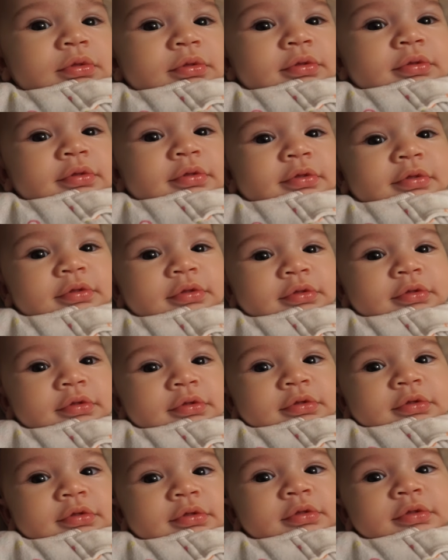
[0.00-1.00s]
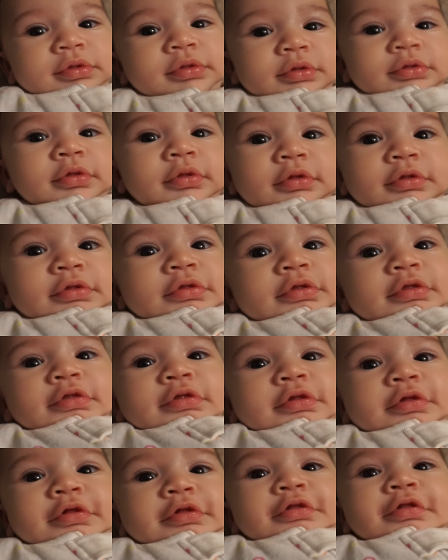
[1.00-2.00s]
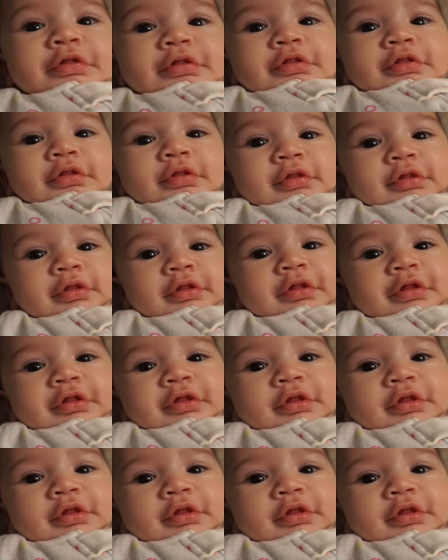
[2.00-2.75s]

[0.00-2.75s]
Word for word: What you doing? Why